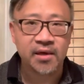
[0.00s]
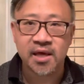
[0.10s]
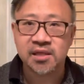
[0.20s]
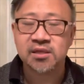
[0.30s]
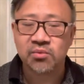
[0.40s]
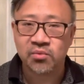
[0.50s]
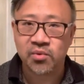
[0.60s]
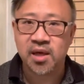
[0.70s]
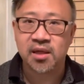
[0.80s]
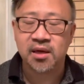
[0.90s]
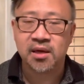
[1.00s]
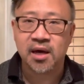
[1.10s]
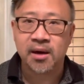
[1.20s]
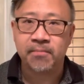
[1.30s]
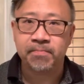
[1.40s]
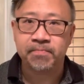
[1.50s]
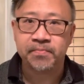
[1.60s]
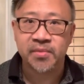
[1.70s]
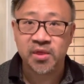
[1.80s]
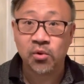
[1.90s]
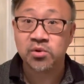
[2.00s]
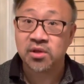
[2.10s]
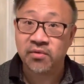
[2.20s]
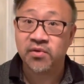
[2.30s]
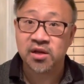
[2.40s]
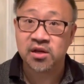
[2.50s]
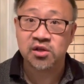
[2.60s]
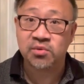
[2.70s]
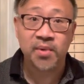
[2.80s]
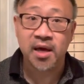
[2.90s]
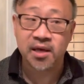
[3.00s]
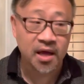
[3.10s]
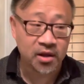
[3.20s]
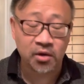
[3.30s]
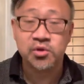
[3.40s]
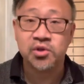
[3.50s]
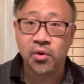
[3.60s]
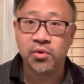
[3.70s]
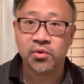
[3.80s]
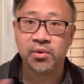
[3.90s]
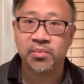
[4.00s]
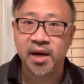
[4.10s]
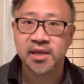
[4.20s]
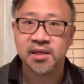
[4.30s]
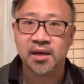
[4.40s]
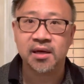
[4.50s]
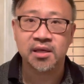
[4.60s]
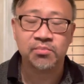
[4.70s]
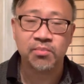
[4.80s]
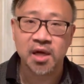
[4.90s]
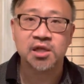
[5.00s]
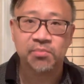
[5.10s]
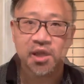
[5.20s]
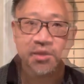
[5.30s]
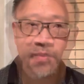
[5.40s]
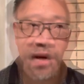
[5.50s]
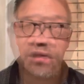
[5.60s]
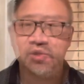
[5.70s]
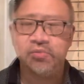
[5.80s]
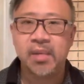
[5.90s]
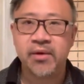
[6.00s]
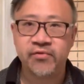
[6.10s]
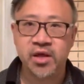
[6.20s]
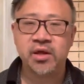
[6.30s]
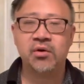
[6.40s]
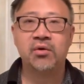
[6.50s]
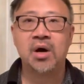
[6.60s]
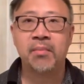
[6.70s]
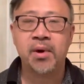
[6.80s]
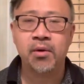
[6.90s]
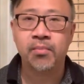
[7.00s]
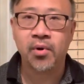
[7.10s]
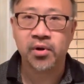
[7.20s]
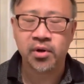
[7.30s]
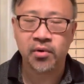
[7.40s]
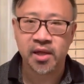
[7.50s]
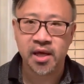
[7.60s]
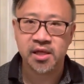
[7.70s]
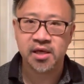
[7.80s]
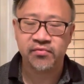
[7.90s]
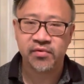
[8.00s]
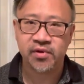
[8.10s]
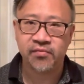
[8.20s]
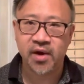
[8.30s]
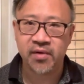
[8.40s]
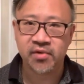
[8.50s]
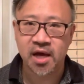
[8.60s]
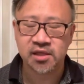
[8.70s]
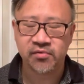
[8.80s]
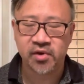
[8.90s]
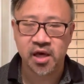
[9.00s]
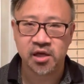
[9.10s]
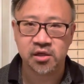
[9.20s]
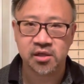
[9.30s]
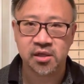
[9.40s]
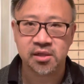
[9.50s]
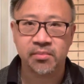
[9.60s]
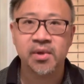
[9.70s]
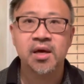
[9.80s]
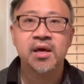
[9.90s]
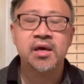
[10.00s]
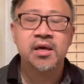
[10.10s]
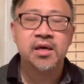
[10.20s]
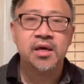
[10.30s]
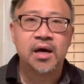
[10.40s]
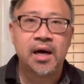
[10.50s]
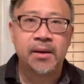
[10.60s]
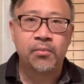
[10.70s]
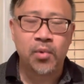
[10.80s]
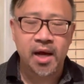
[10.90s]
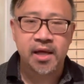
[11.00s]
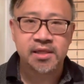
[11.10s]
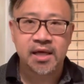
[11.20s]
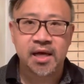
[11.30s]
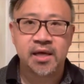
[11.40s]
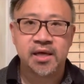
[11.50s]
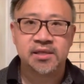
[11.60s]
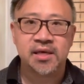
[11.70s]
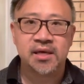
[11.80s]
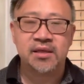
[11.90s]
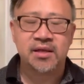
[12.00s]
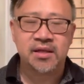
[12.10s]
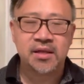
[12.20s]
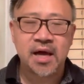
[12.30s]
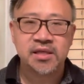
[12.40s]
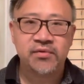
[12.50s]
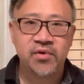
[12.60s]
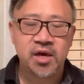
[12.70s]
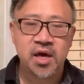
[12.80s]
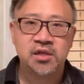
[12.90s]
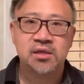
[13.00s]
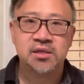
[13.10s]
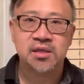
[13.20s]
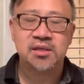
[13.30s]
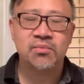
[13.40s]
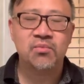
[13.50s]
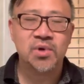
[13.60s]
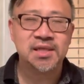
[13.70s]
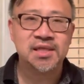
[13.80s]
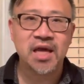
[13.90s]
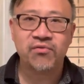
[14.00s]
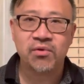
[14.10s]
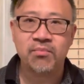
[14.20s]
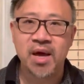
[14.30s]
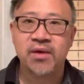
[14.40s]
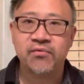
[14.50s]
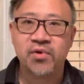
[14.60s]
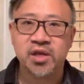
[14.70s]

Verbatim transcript: it's really um, those are the vintage you bike and I'll show you the pricing is much, much Going back to my video about Bordeaux and 1855 classification system, um, what I said is the classification system was never meant for